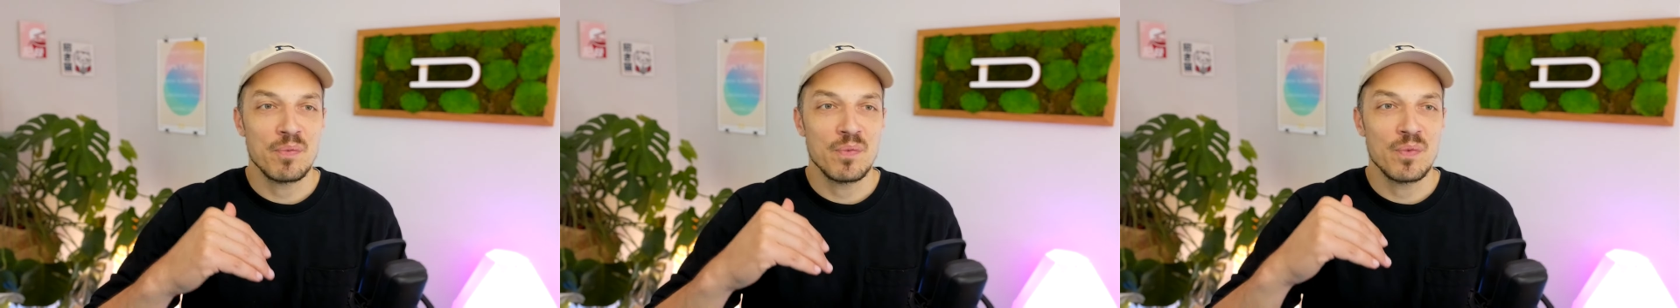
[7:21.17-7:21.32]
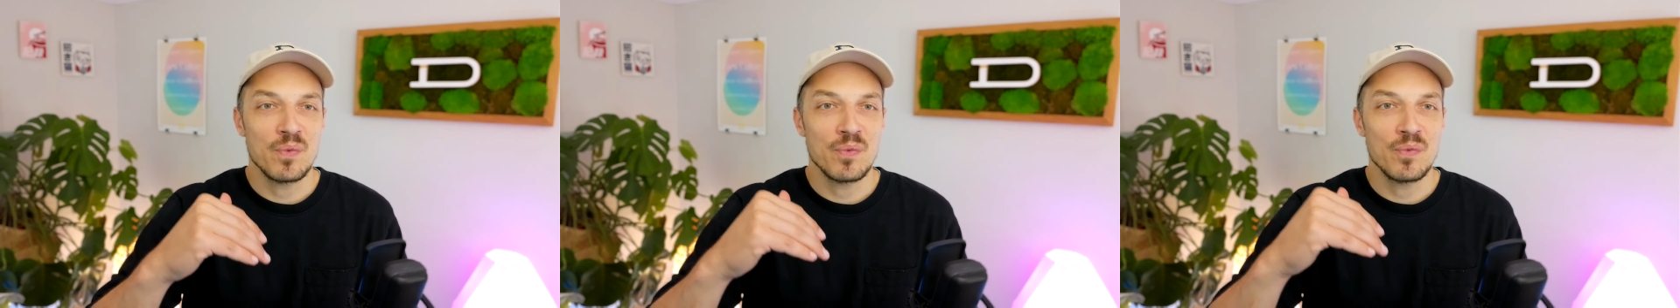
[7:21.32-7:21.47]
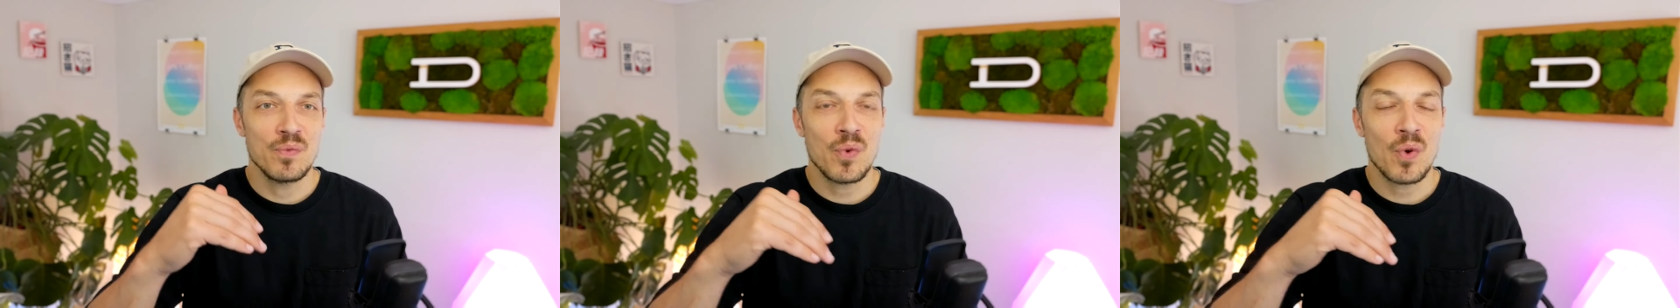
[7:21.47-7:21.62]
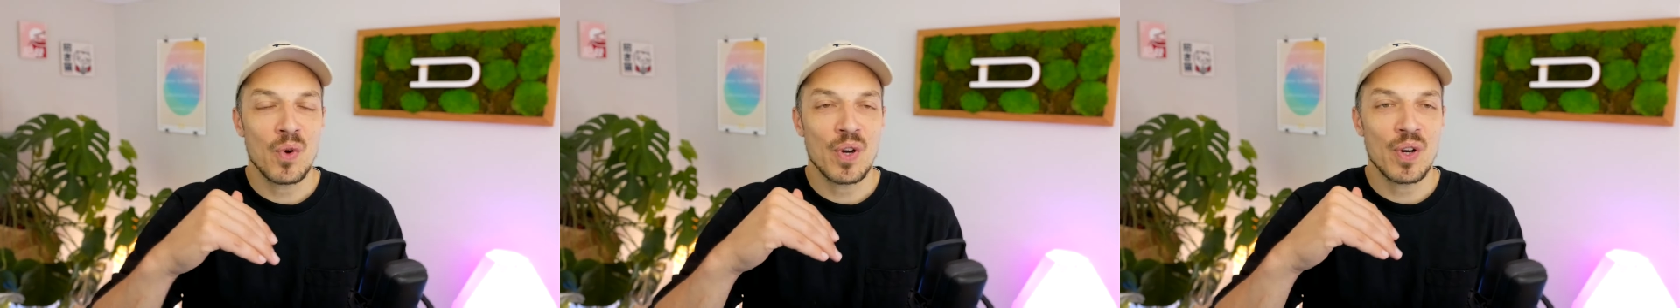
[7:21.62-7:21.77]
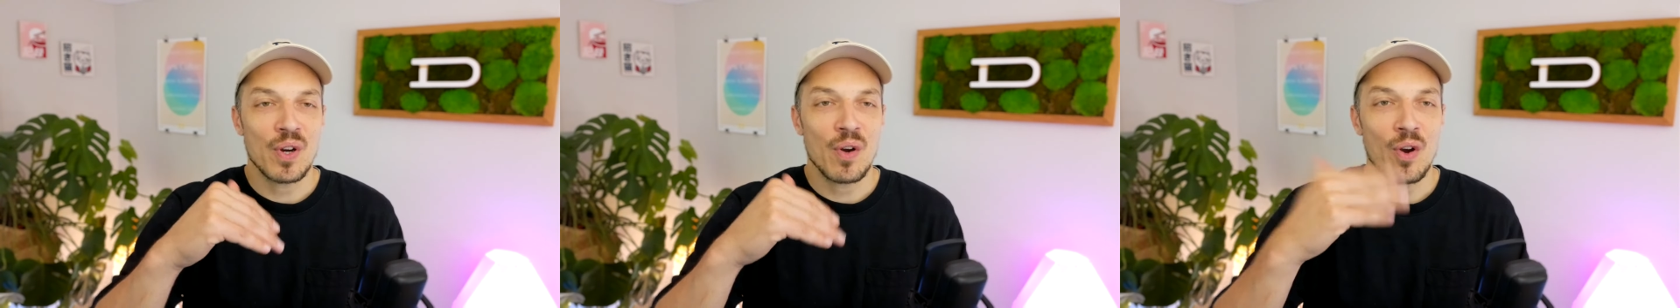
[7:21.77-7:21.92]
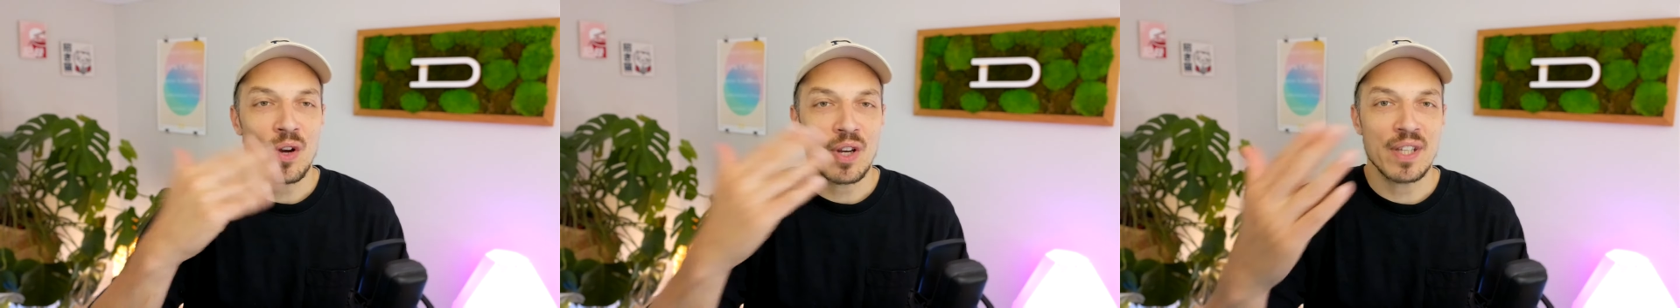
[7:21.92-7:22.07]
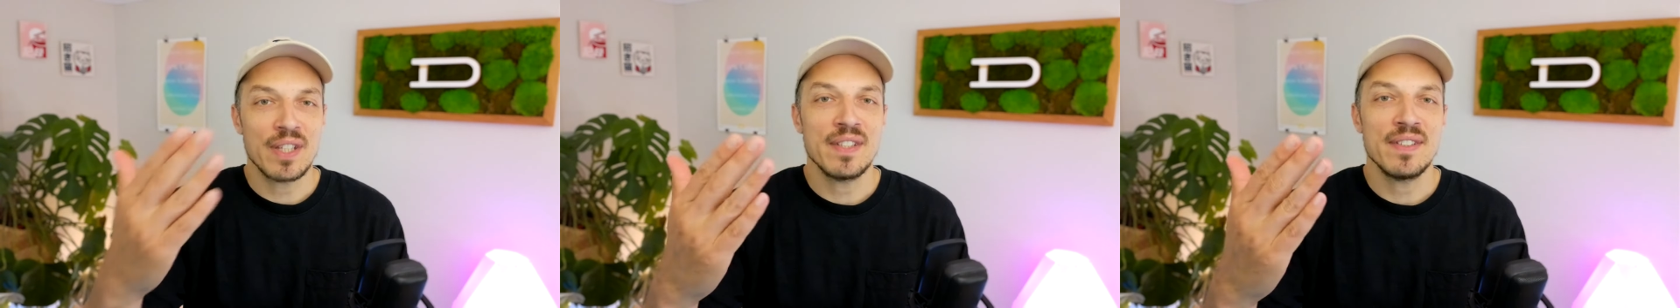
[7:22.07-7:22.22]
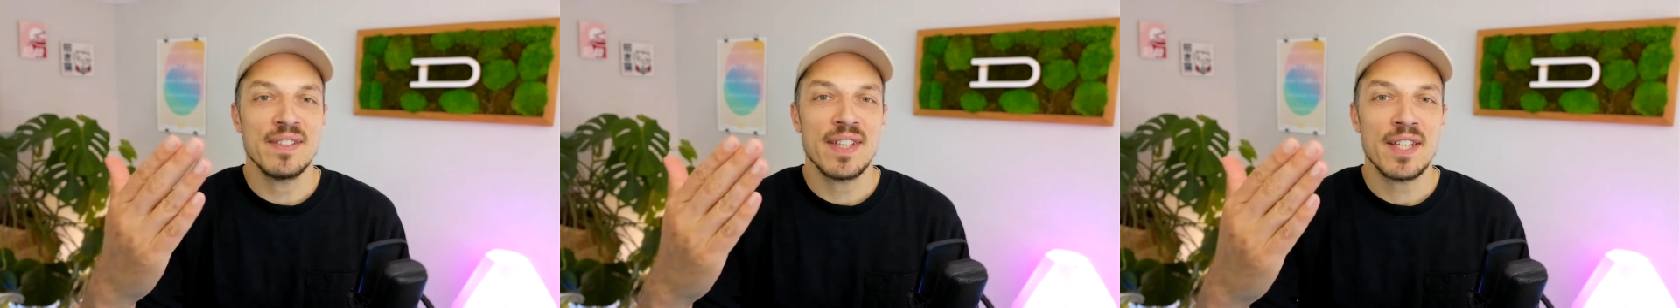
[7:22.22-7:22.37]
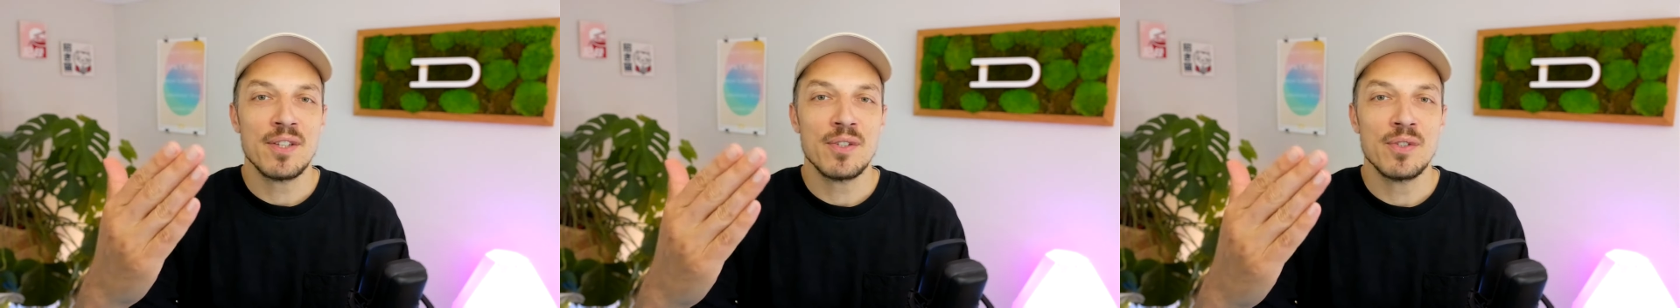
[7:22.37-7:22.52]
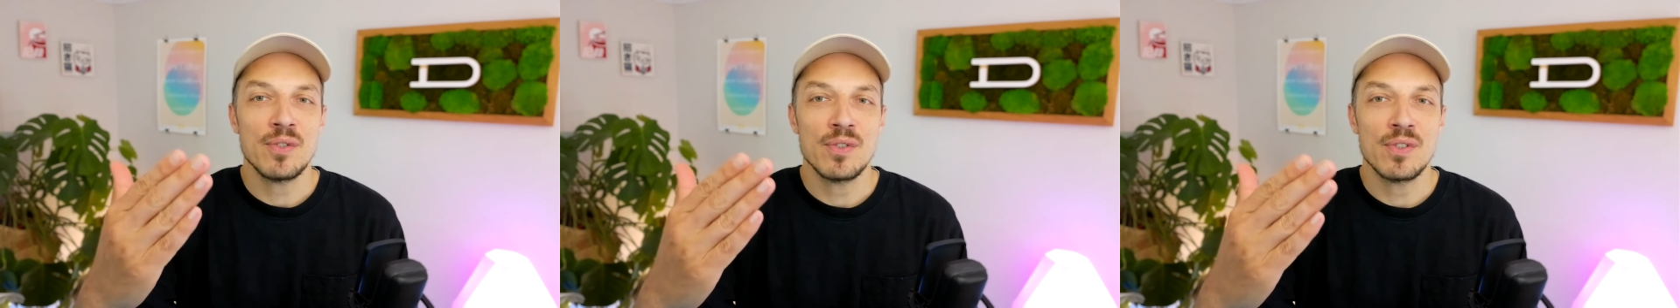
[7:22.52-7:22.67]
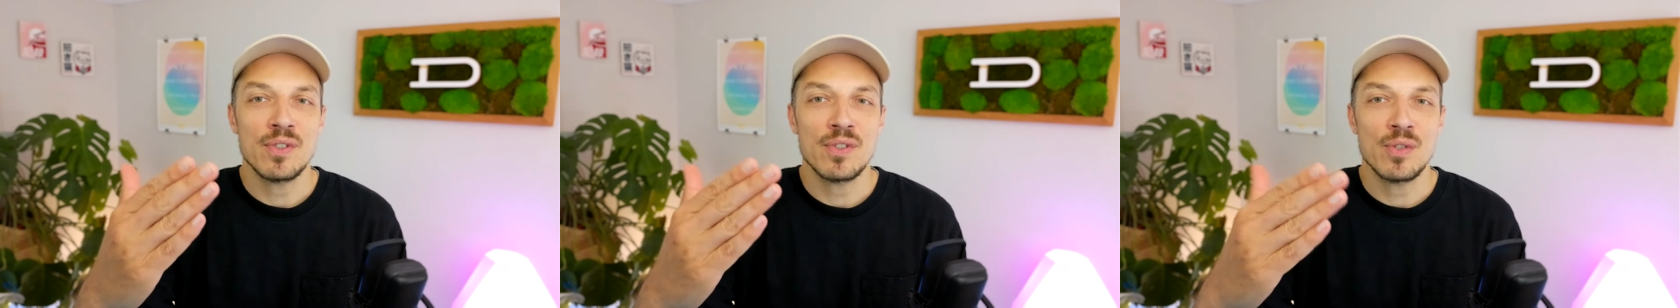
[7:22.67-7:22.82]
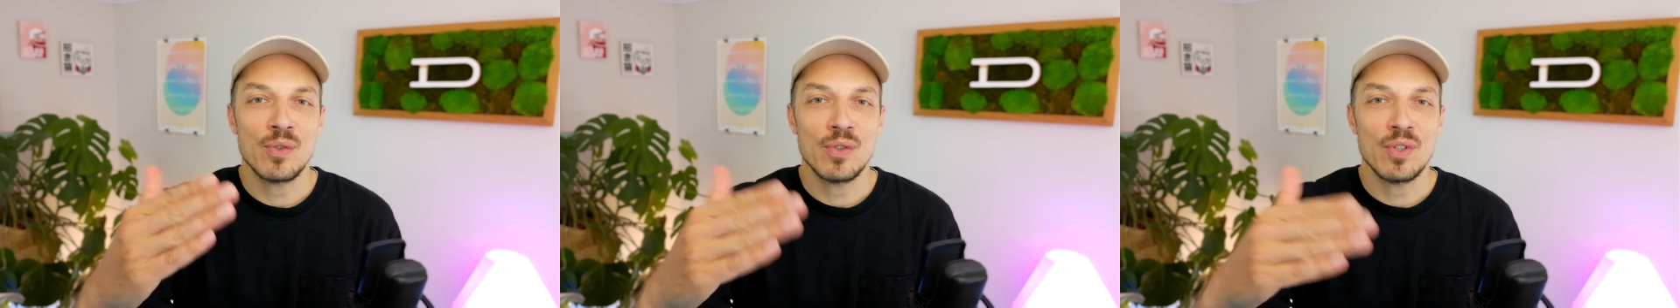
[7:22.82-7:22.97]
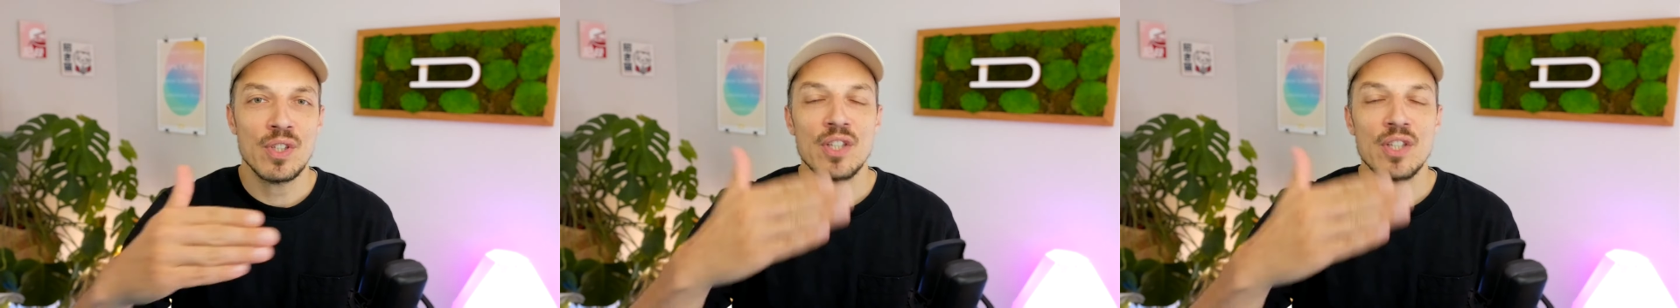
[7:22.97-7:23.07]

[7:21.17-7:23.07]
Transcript: for organizations to